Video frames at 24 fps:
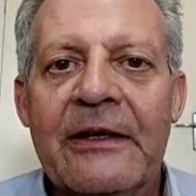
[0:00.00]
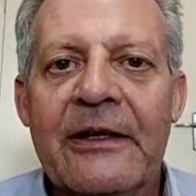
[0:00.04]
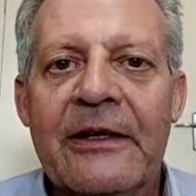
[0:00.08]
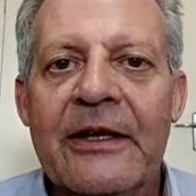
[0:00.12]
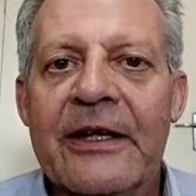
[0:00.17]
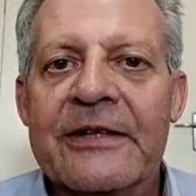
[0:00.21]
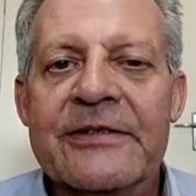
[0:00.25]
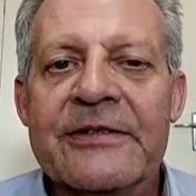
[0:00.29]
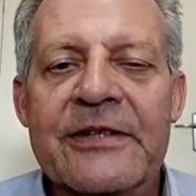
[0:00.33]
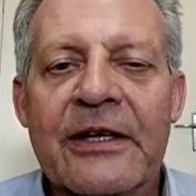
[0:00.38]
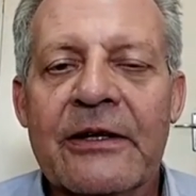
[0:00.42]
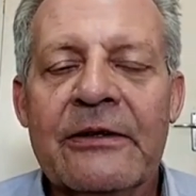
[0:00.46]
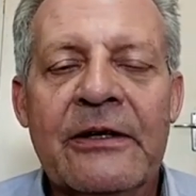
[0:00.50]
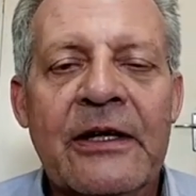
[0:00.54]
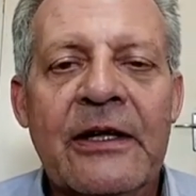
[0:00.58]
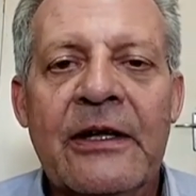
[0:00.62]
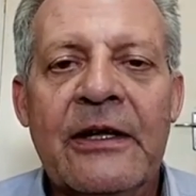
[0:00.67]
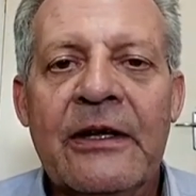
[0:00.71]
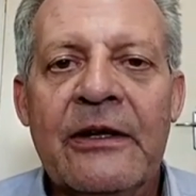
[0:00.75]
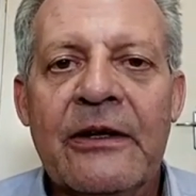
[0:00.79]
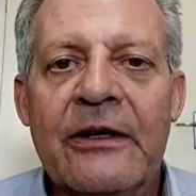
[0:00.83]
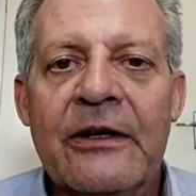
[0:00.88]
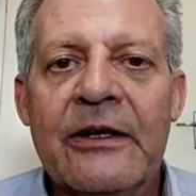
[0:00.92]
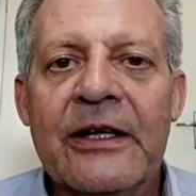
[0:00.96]
So
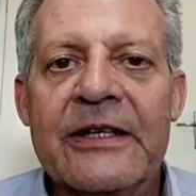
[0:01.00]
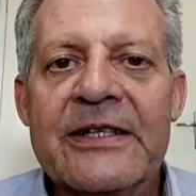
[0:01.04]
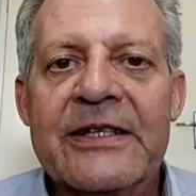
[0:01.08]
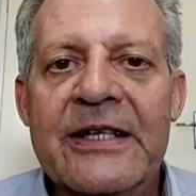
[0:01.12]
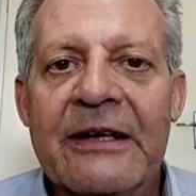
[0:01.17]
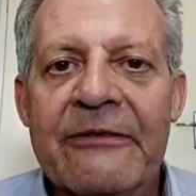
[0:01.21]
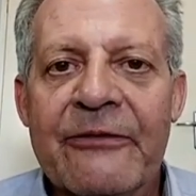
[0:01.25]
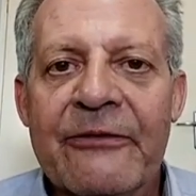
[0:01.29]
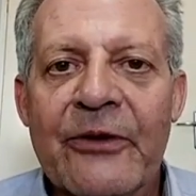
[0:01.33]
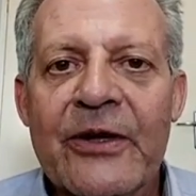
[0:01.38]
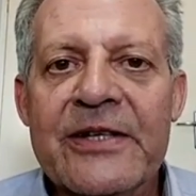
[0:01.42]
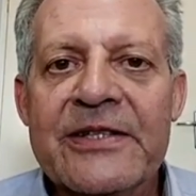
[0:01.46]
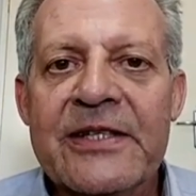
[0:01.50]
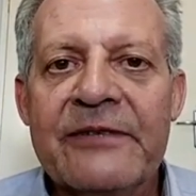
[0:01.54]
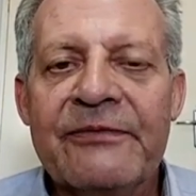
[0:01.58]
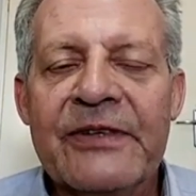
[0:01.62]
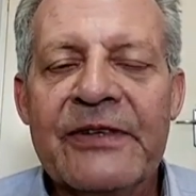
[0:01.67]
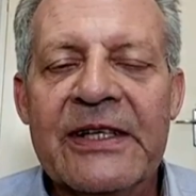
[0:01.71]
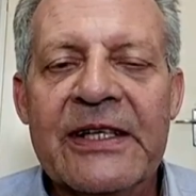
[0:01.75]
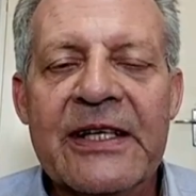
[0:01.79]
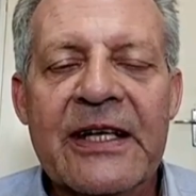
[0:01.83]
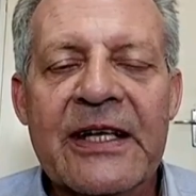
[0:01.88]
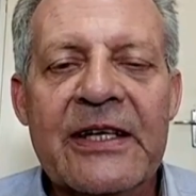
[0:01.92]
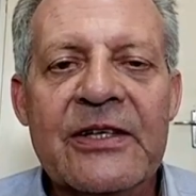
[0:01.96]

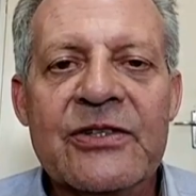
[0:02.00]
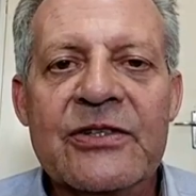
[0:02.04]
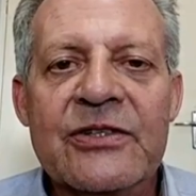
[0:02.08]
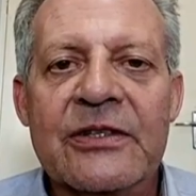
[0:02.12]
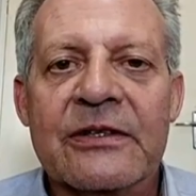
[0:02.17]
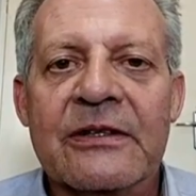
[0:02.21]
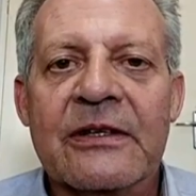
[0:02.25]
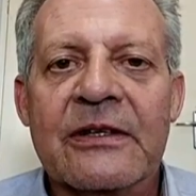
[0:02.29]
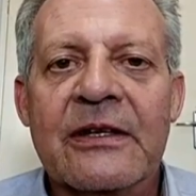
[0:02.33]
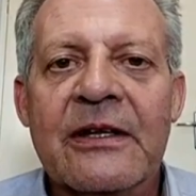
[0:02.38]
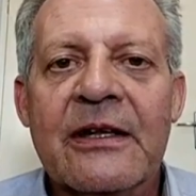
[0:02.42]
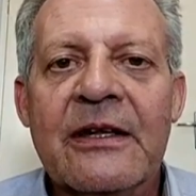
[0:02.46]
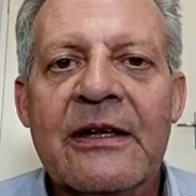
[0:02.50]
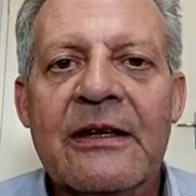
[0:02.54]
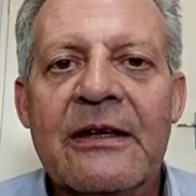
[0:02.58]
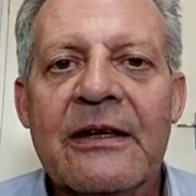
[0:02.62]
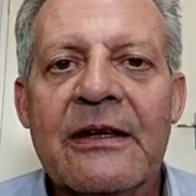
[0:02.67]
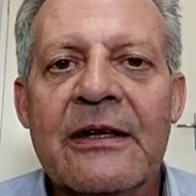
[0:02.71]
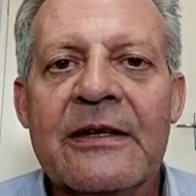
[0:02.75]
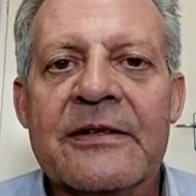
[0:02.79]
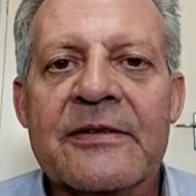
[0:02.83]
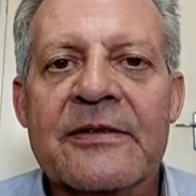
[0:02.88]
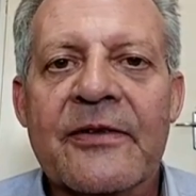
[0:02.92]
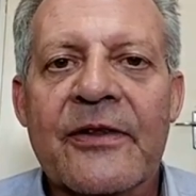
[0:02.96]
diversification
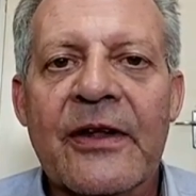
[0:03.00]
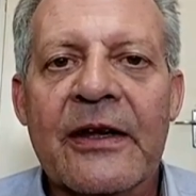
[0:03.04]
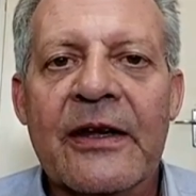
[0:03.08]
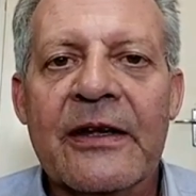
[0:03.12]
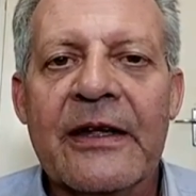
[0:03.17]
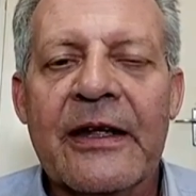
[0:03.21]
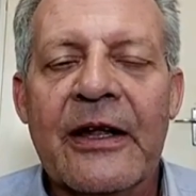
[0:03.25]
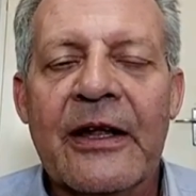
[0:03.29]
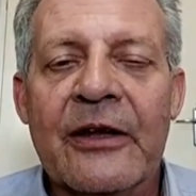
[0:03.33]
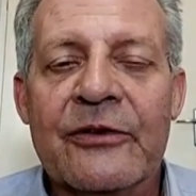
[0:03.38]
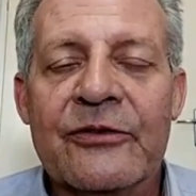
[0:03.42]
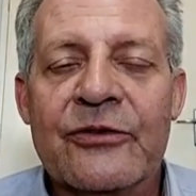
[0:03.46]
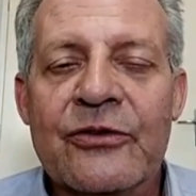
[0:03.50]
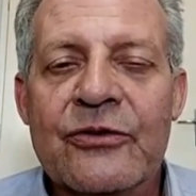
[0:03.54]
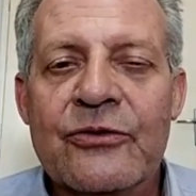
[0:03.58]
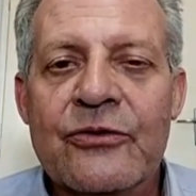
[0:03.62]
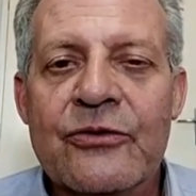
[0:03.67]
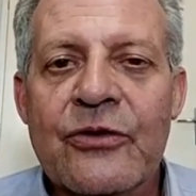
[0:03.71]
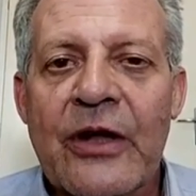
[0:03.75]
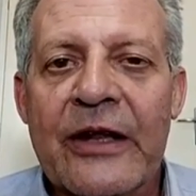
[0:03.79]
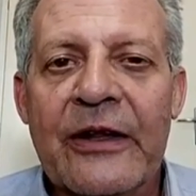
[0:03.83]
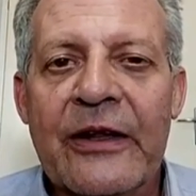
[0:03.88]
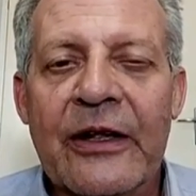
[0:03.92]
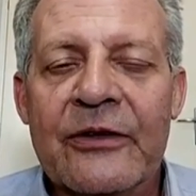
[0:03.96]
is
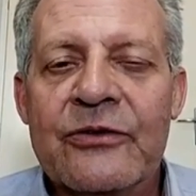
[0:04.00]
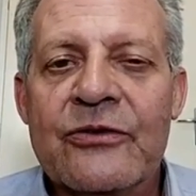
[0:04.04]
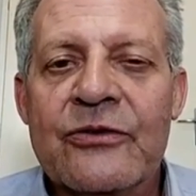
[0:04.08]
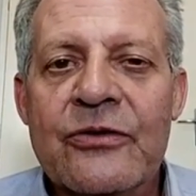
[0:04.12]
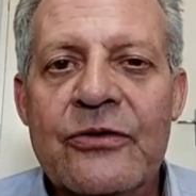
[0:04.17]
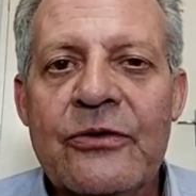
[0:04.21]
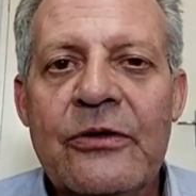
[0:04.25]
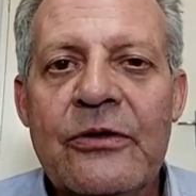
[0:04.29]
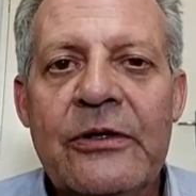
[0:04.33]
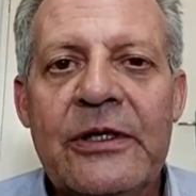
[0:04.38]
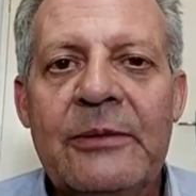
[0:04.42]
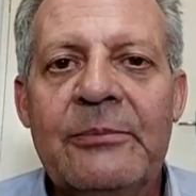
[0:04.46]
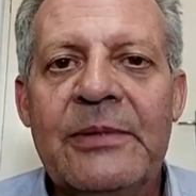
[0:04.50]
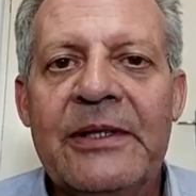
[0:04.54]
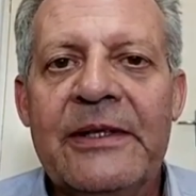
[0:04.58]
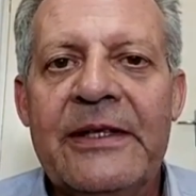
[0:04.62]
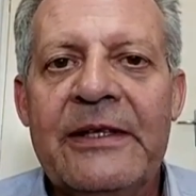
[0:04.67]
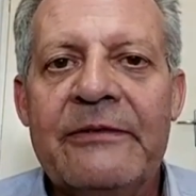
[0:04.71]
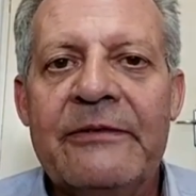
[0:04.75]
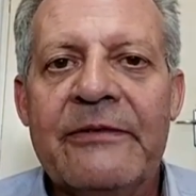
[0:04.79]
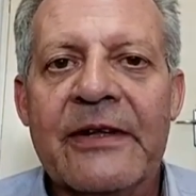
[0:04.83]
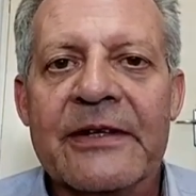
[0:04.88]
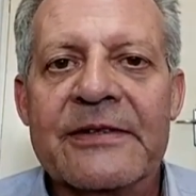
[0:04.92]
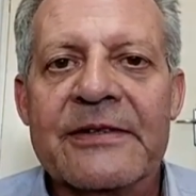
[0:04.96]
and I truly
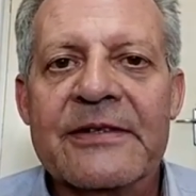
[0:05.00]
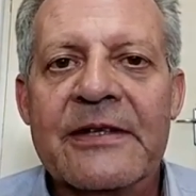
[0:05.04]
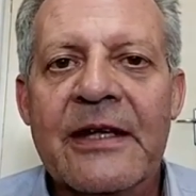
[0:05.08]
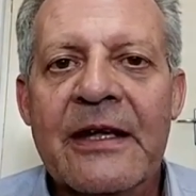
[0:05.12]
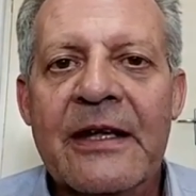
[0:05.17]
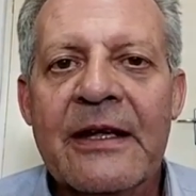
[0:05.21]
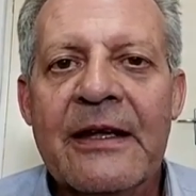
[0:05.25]
believe this,